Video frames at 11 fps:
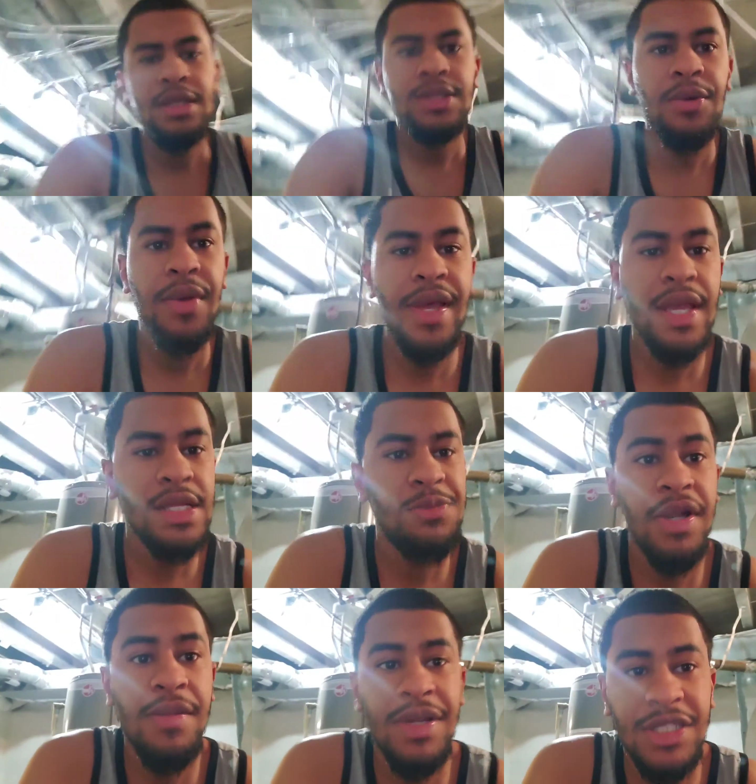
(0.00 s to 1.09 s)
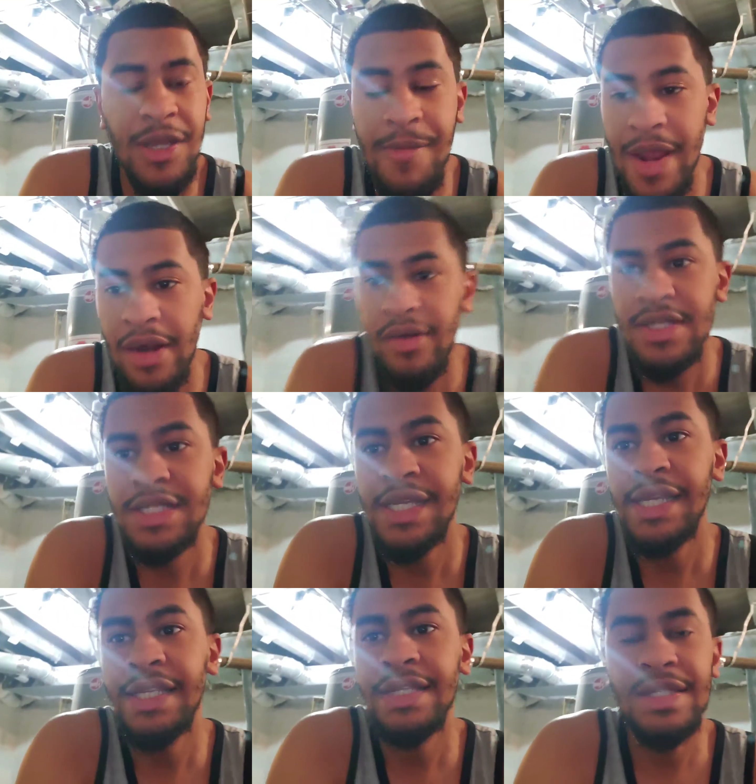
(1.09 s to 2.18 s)
So ICK is pretty much a
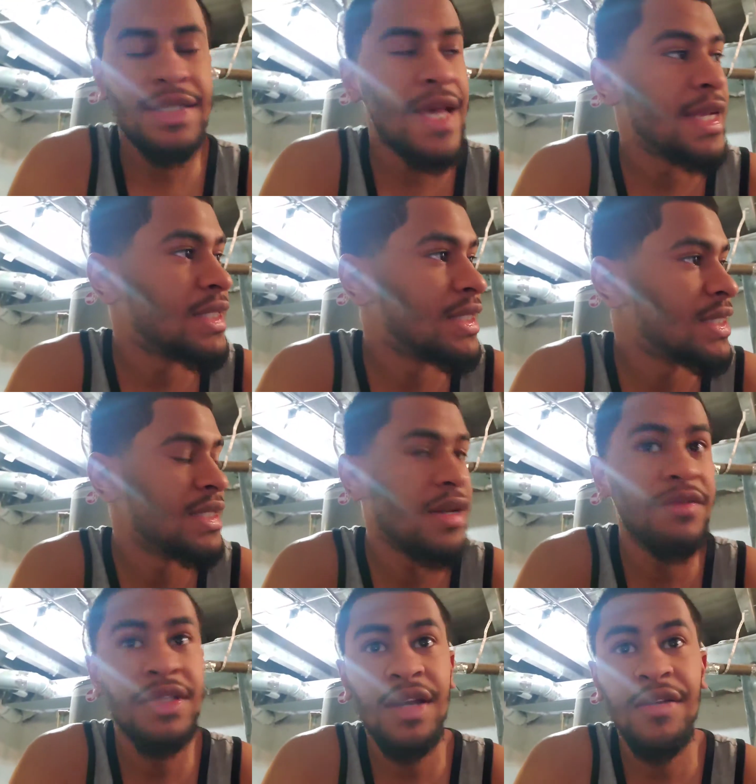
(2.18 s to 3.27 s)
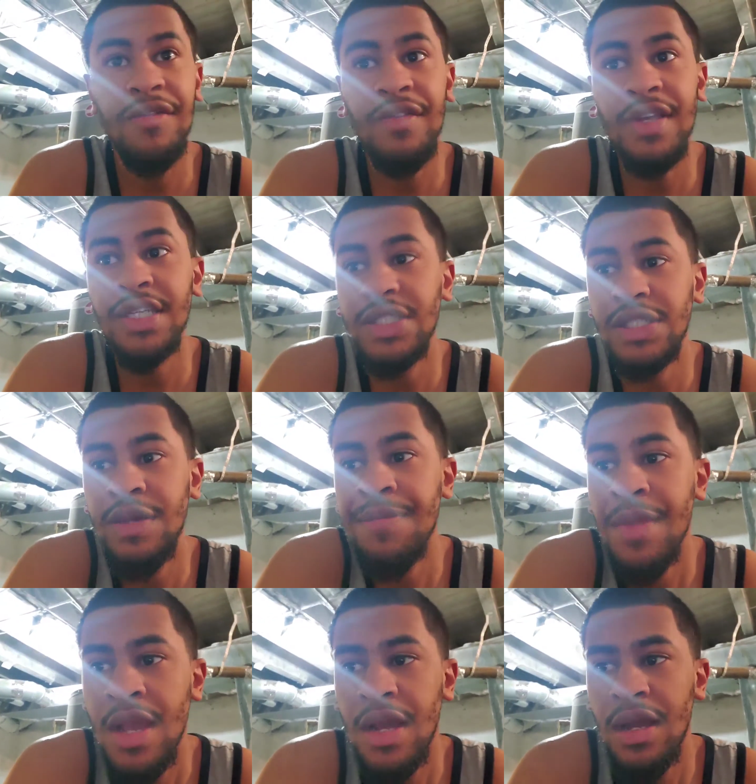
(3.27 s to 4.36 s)
parasite that attaches itself to a fish.
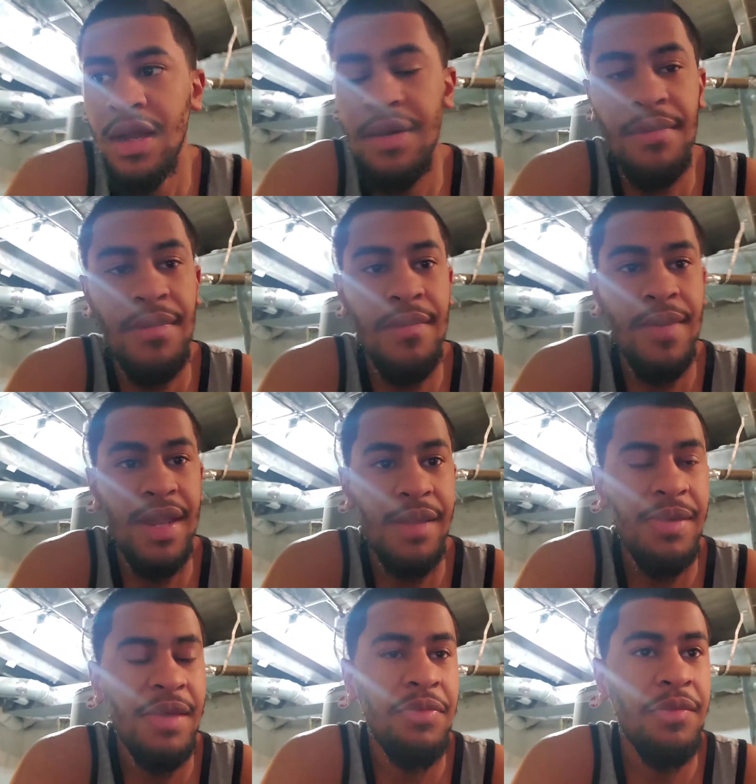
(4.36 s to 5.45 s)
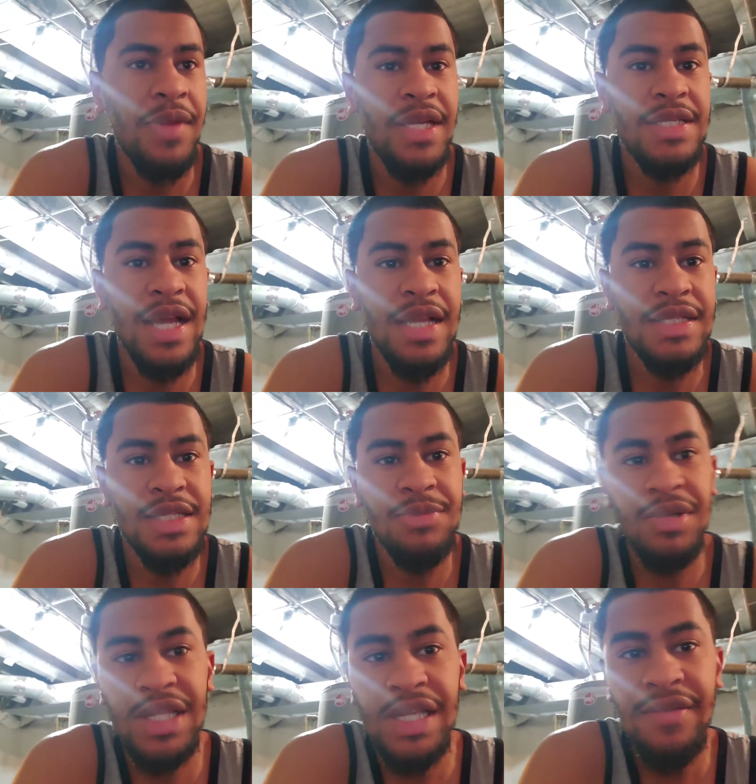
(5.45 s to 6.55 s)
Many people, many scientists
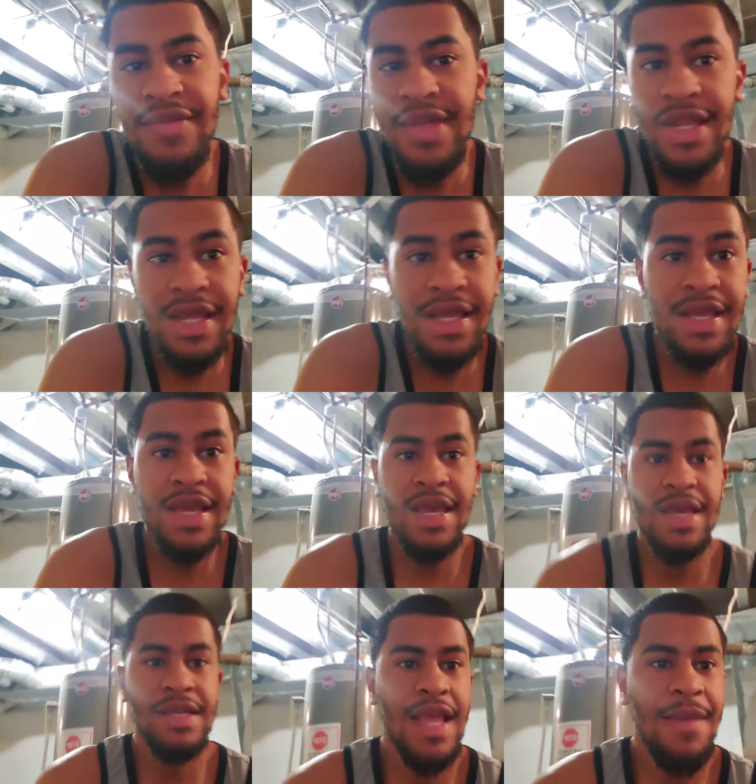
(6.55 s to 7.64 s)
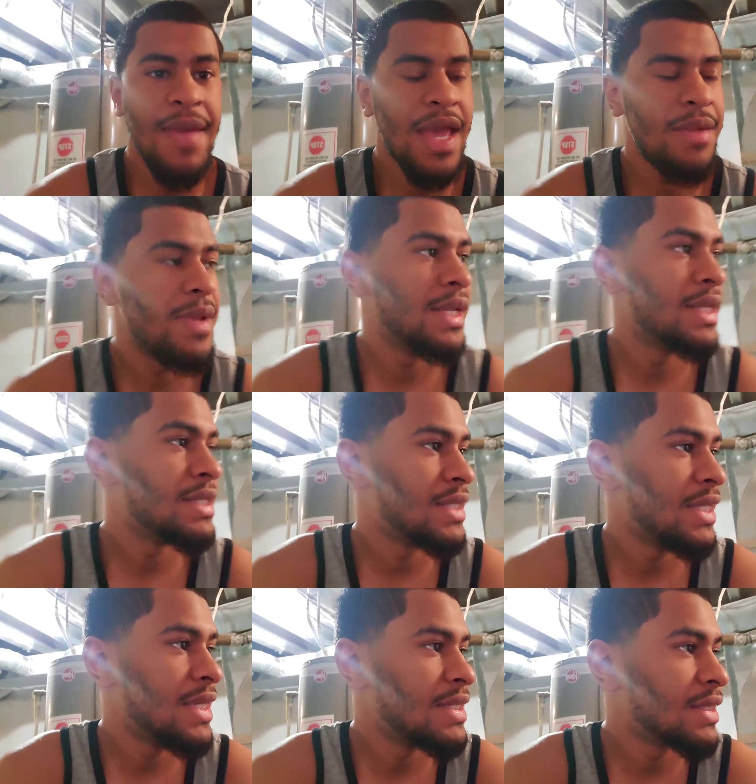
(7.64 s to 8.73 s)
believe that ICK is a man-made
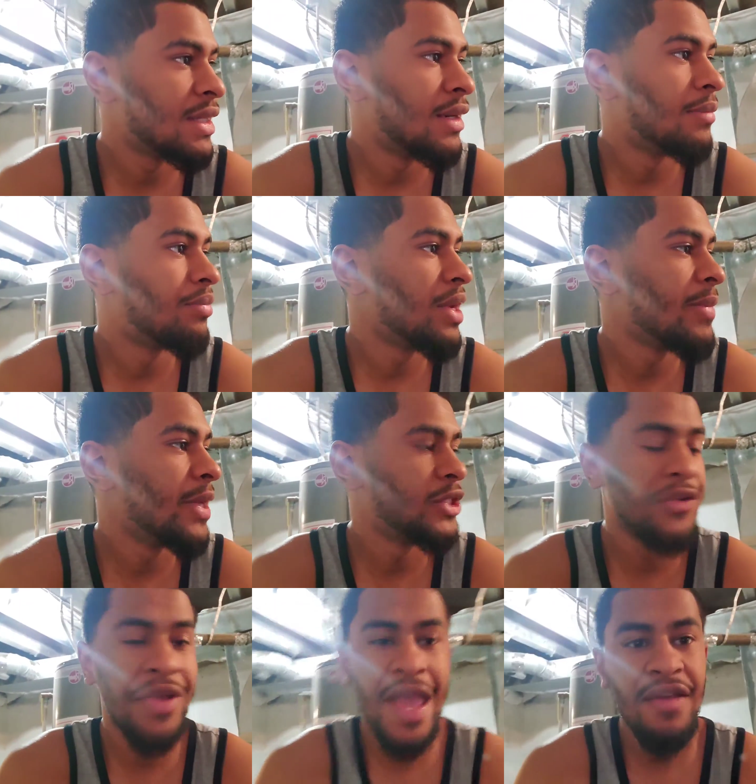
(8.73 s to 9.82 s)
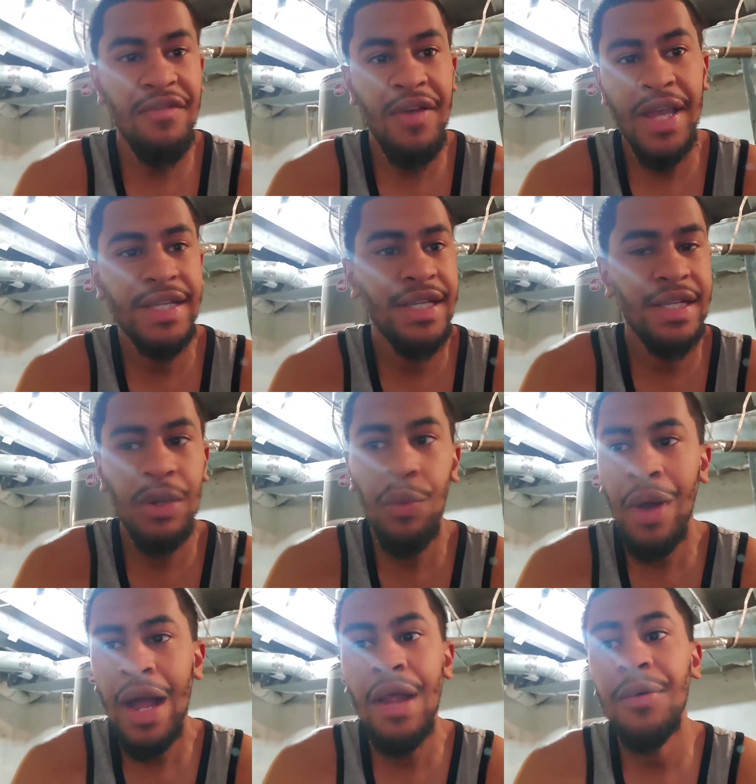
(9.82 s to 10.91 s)
disease. Pretty much you can't find it in the
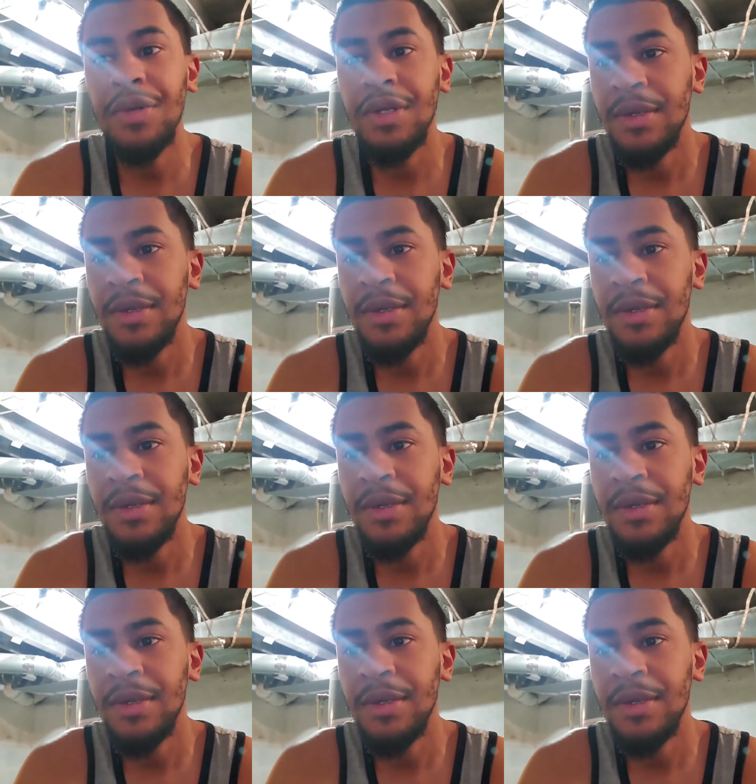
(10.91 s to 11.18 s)
wild.